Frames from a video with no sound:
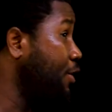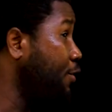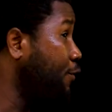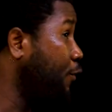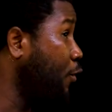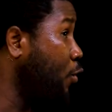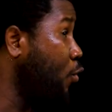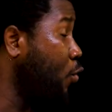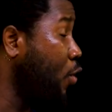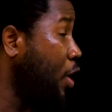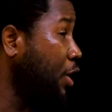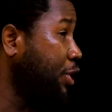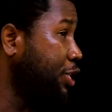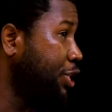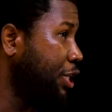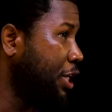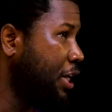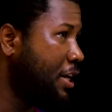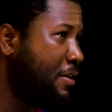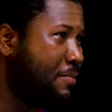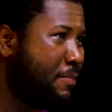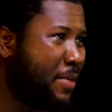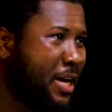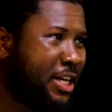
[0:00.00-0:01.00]
you for
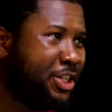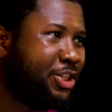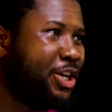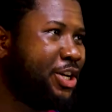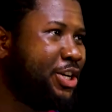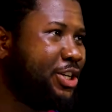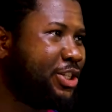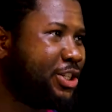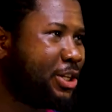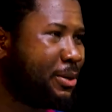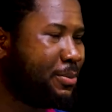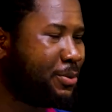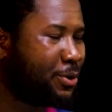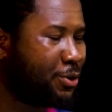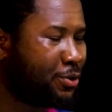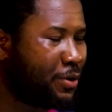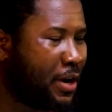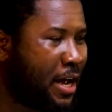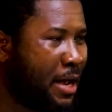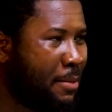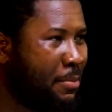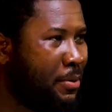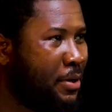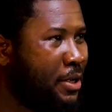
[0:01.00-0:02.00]
watching. Make sure you
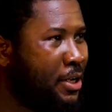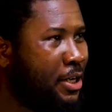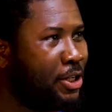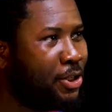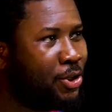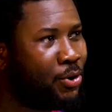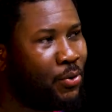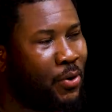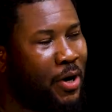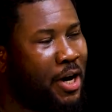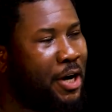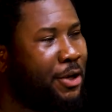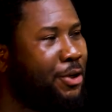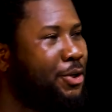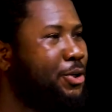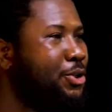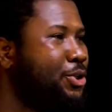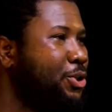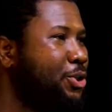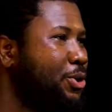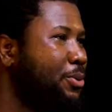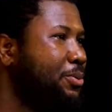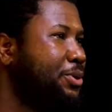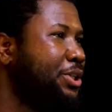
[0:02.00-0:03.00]
subscribe to our
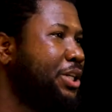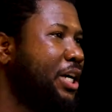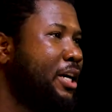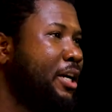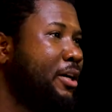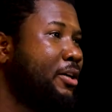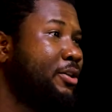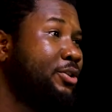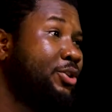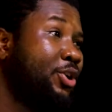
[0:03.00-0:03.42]
YouTube channel,